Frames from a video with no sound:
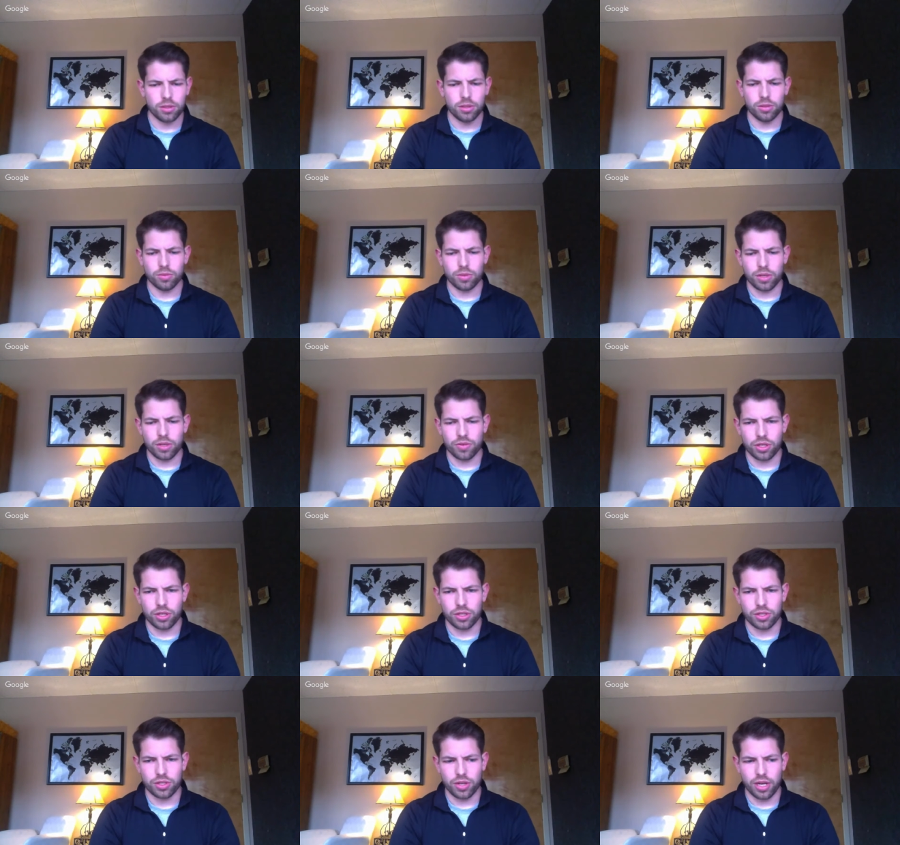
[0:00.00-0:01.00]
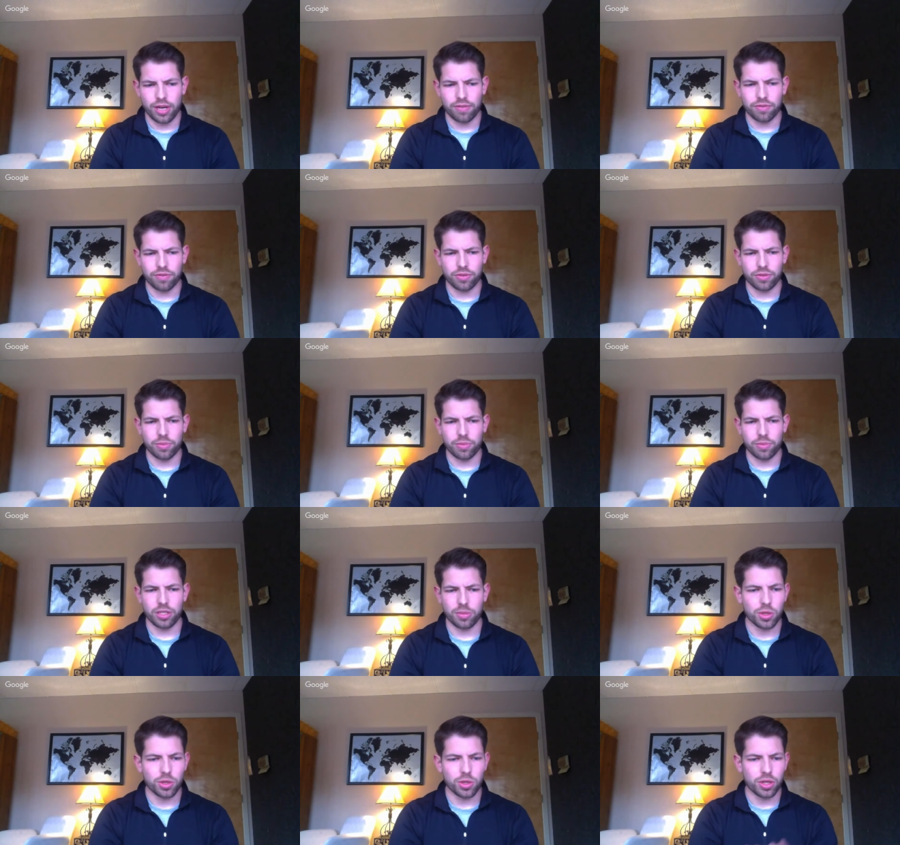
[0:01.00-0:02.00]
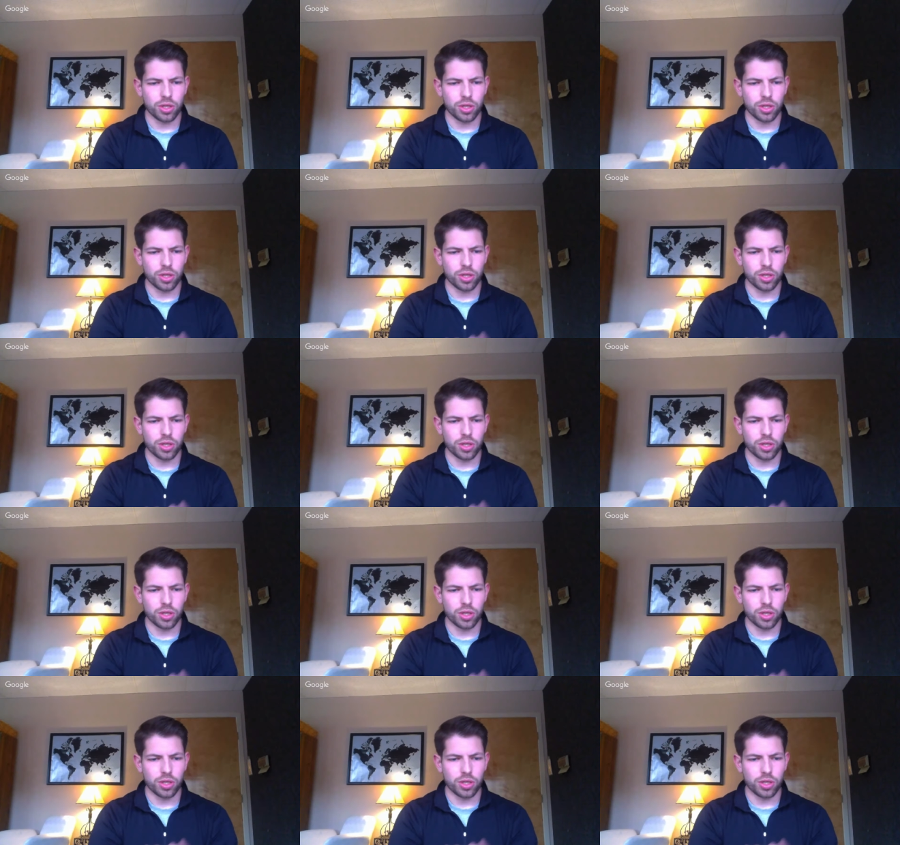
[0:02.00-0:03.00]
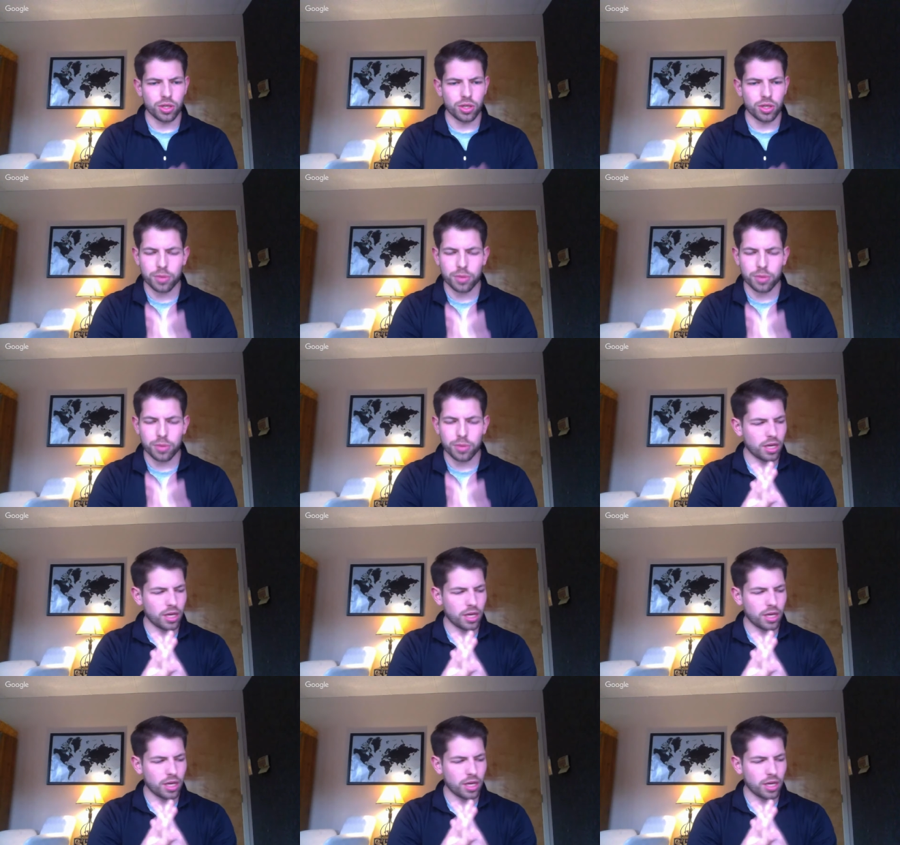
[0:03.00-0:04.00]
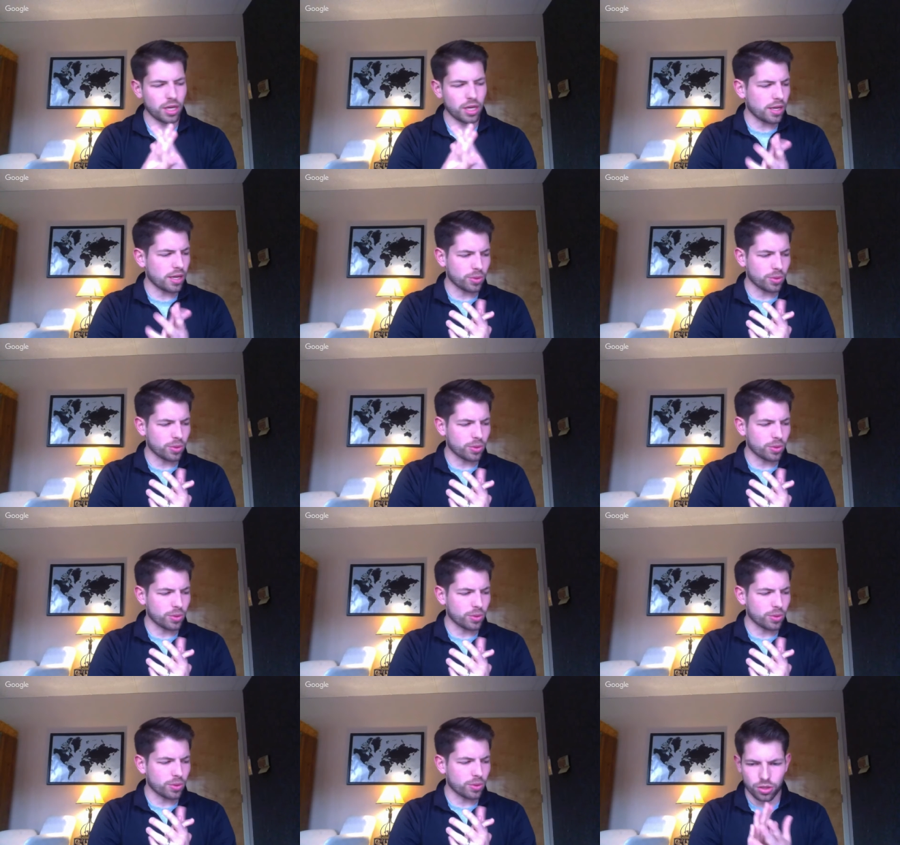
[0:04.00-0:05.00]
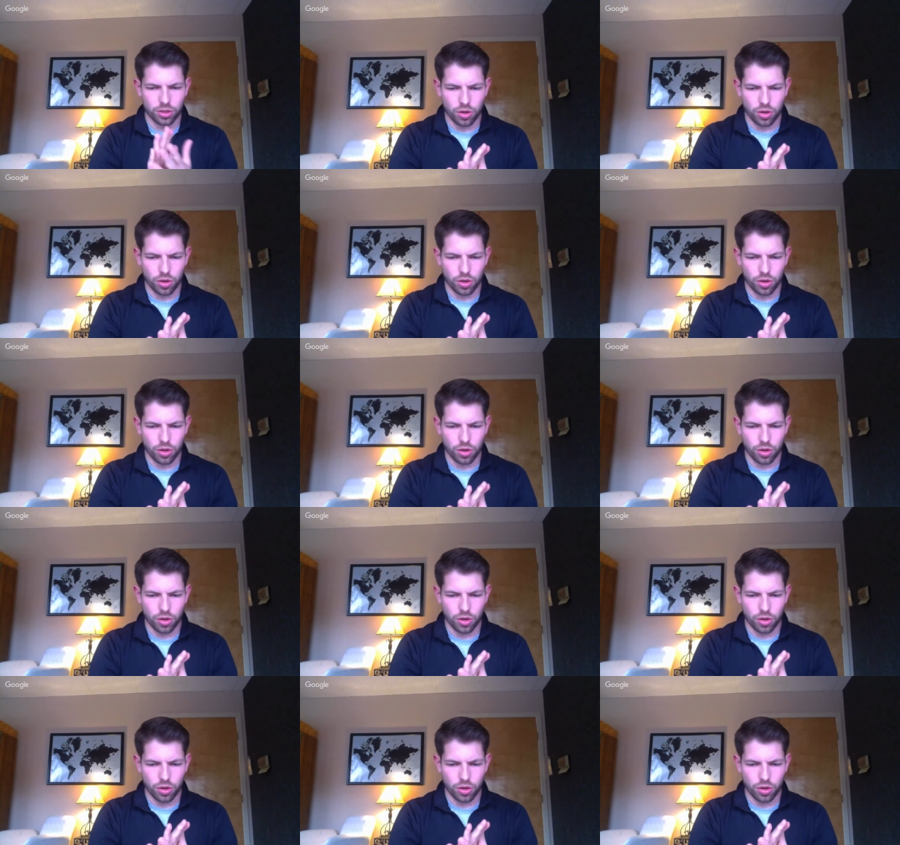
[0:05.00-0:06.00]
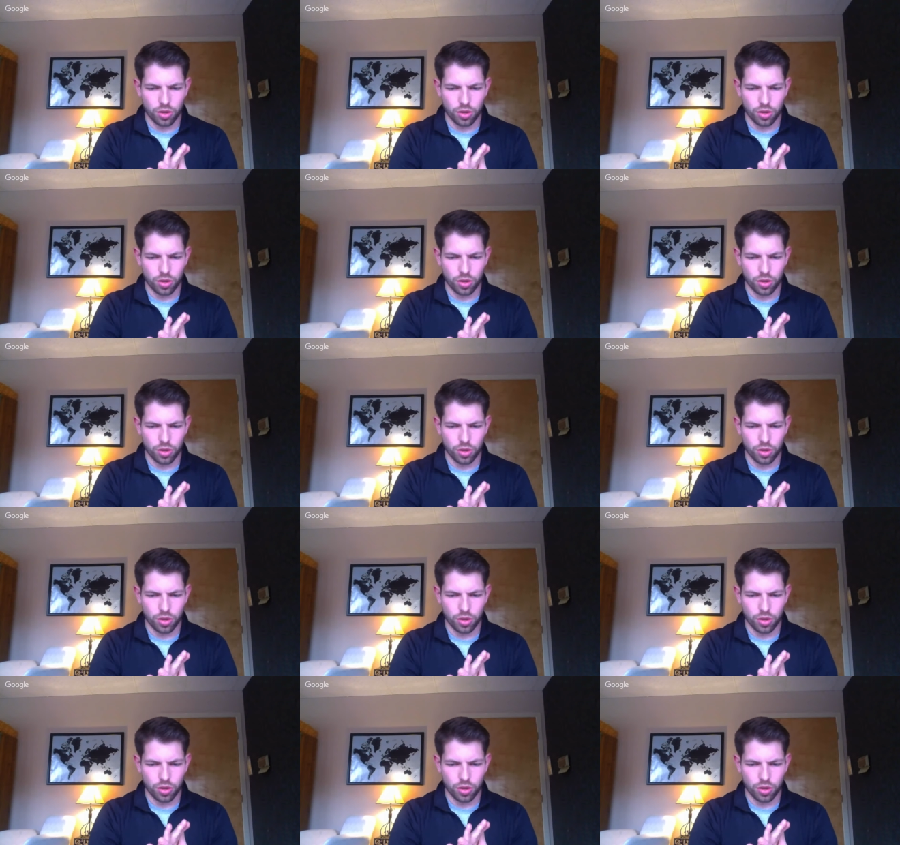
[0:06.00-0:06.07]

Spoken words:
whatever it is you have to be communicated would be communicated, and that we would continue to grow your kingdom